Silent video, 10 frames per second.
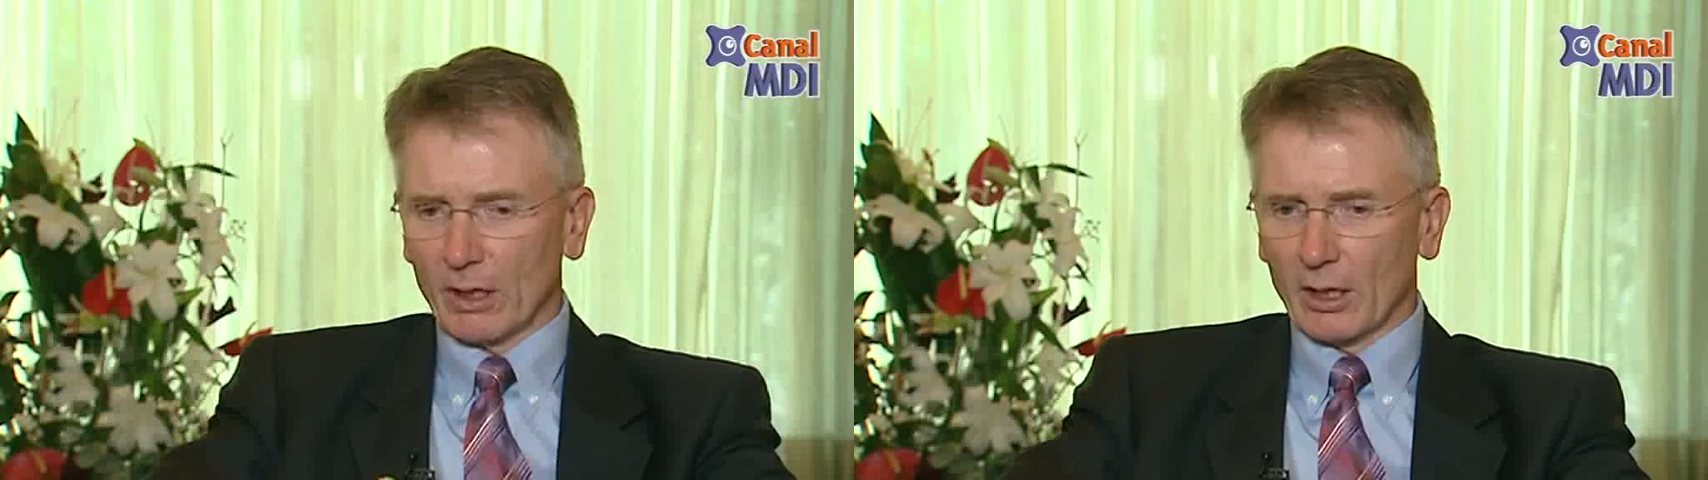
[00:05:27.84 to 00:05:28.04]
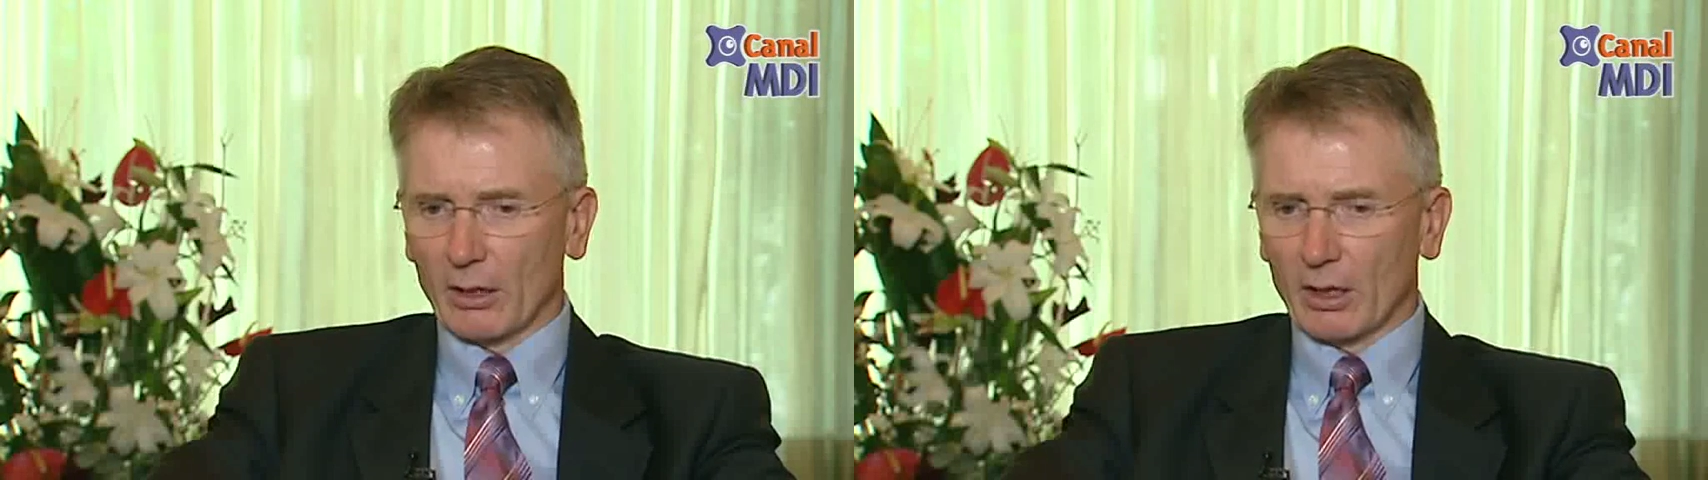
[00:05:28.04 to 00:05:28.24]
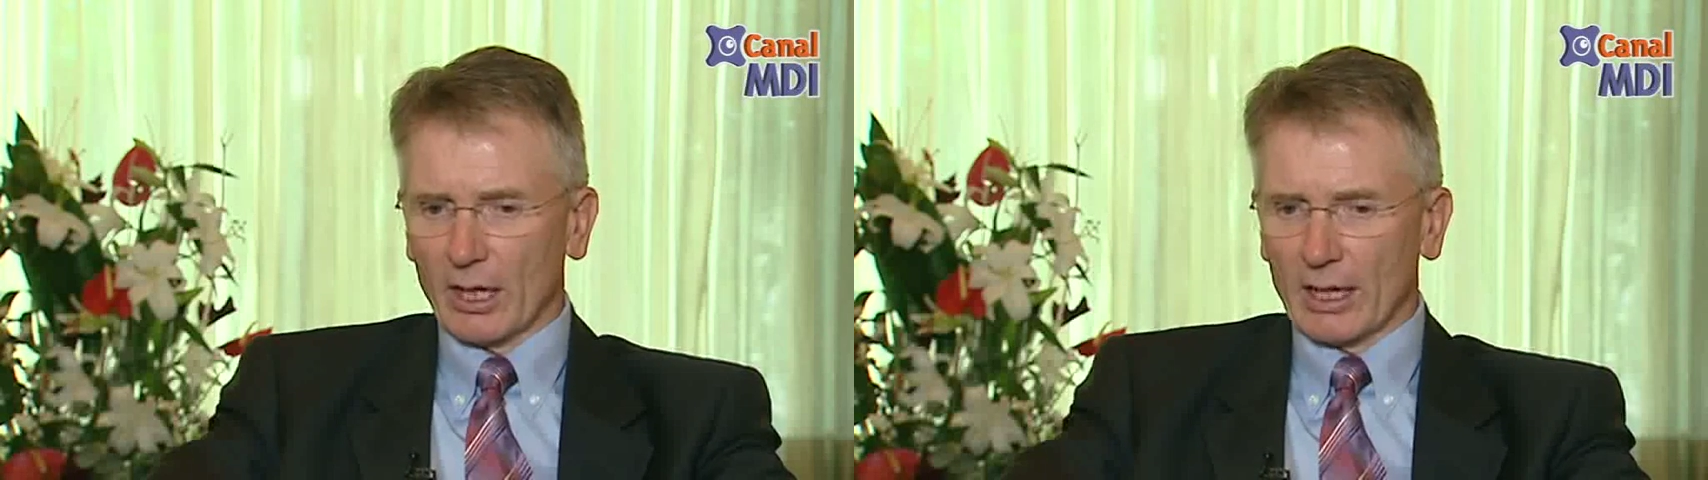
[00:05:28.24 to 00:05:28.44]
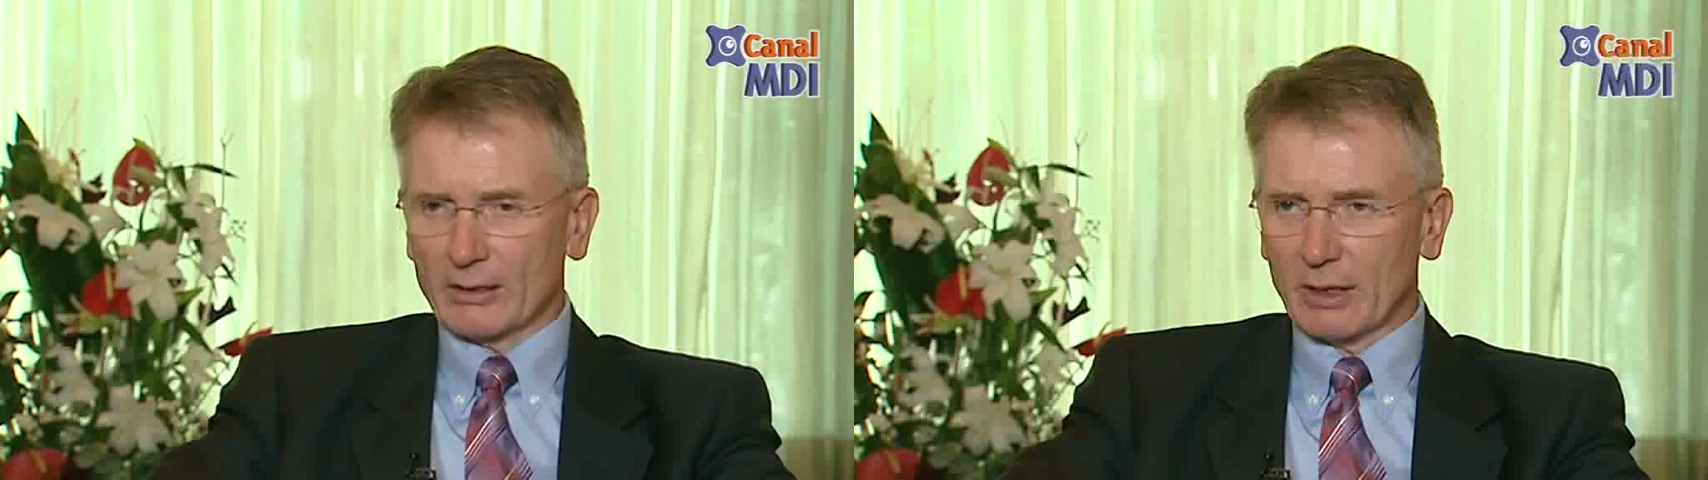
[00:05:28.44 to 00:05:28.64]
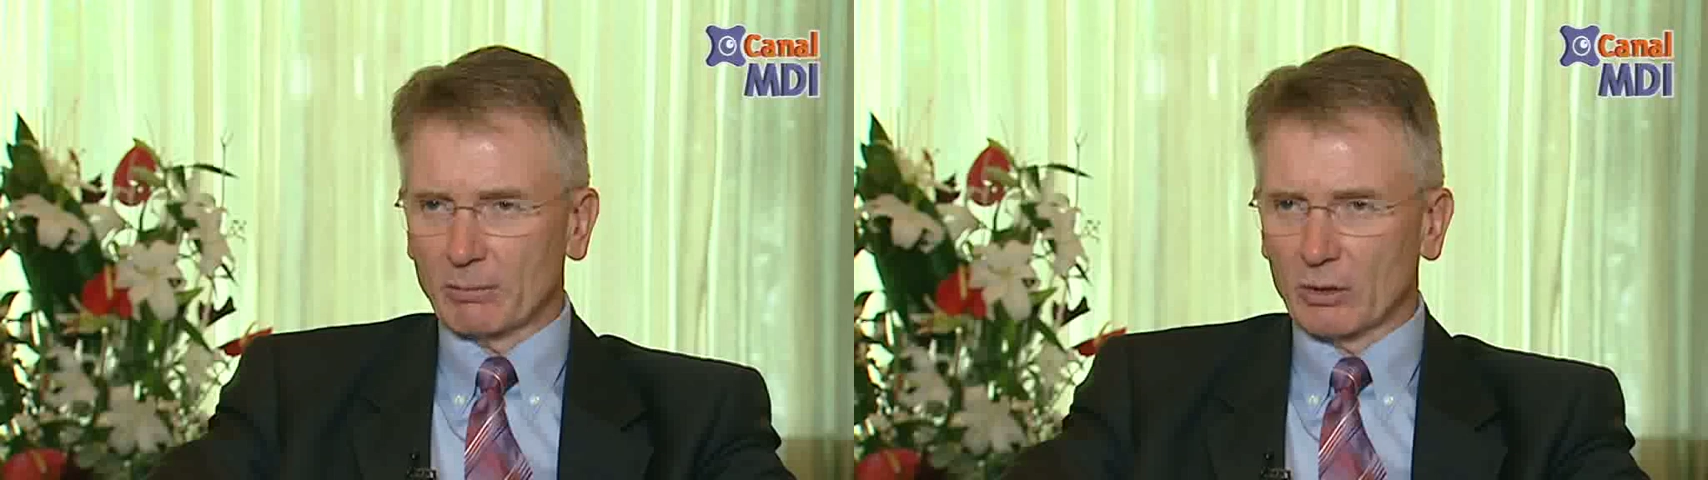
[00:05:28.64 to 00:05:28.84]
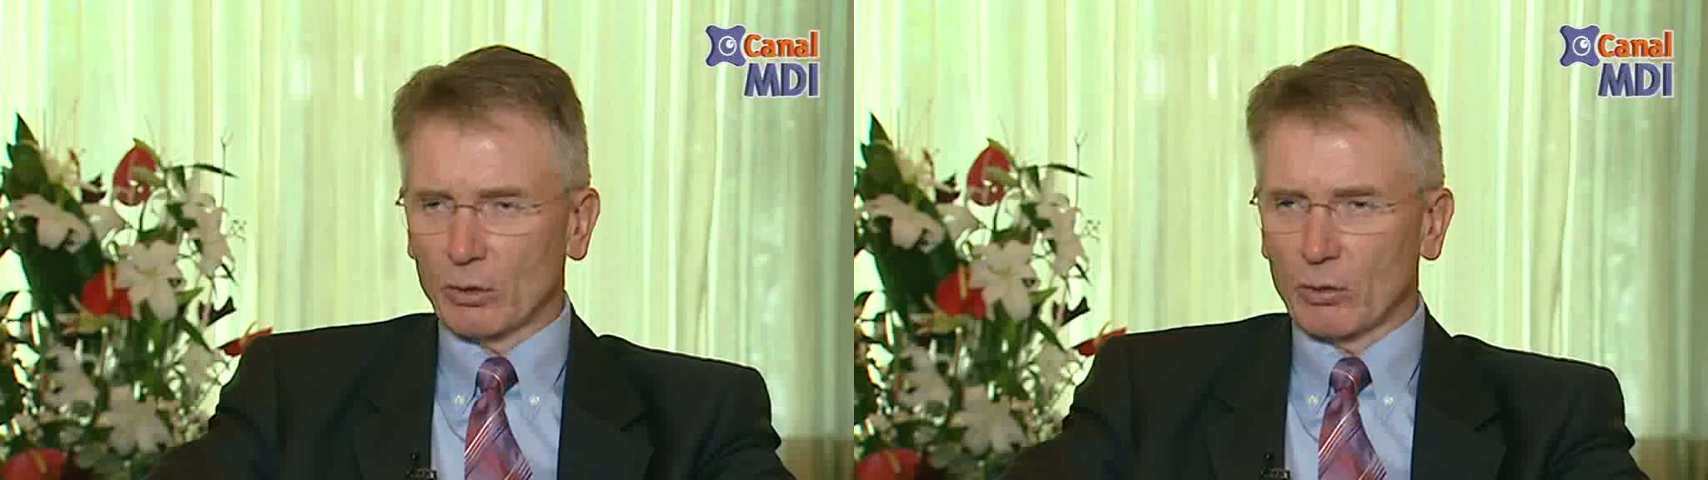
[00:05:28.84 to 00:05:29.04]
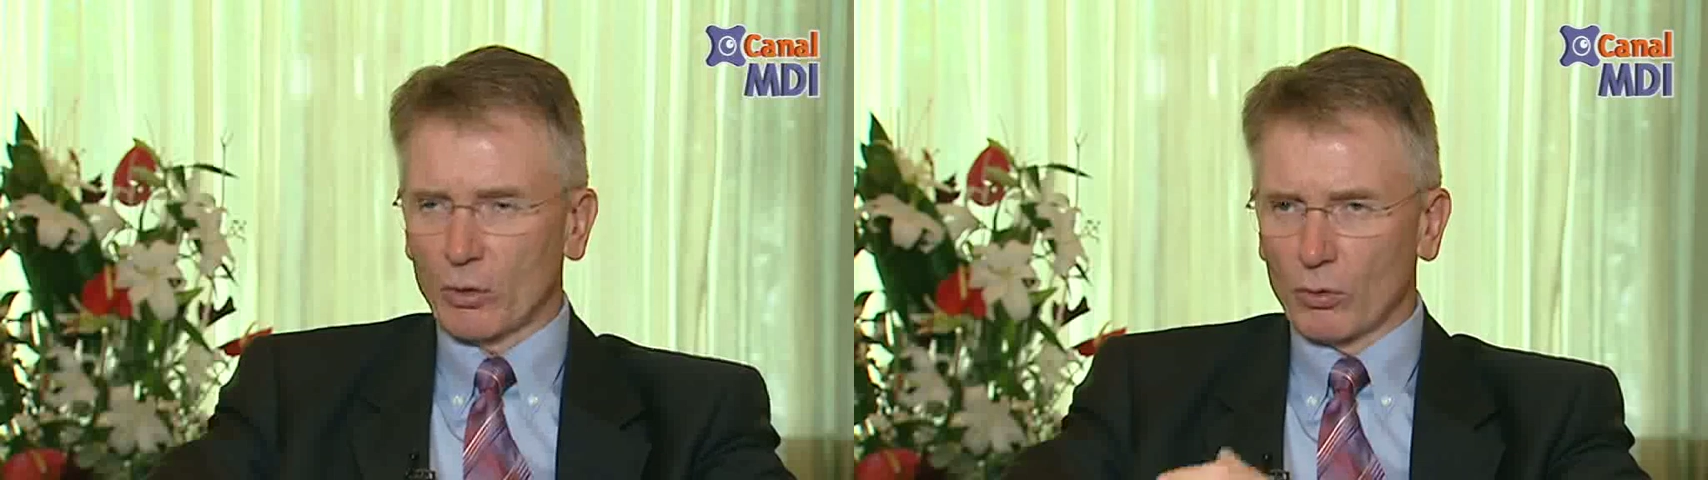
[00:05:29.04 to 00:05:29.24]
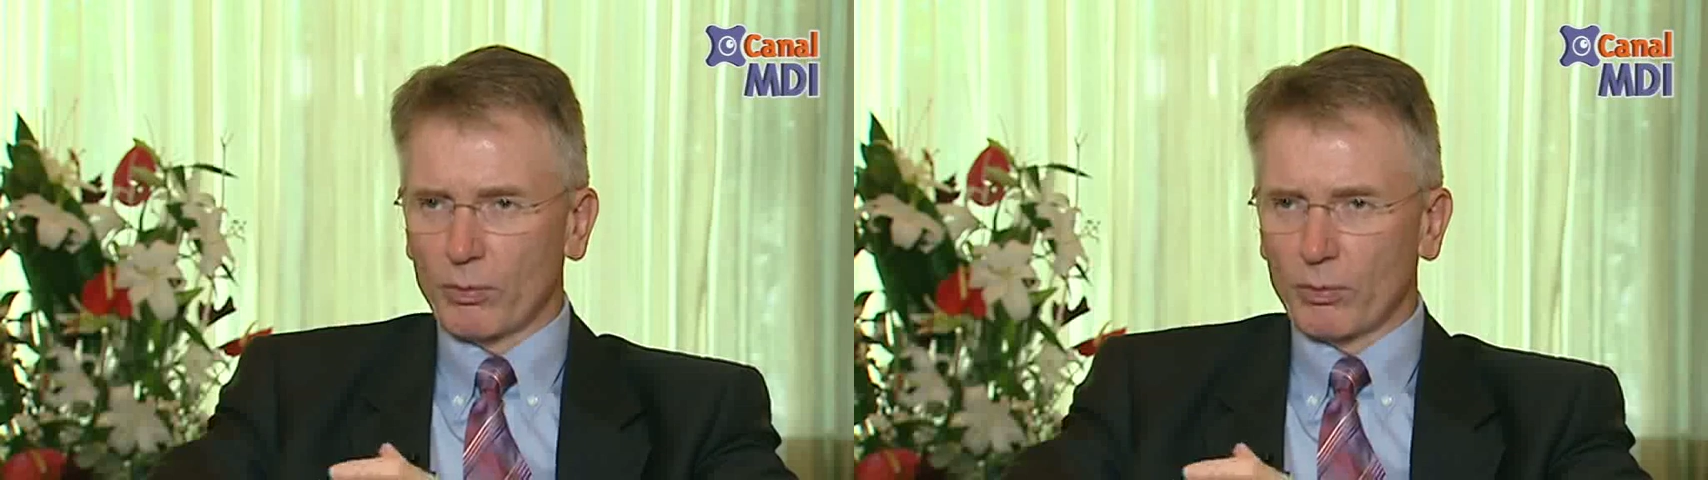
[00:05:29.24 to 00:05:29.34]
accepted or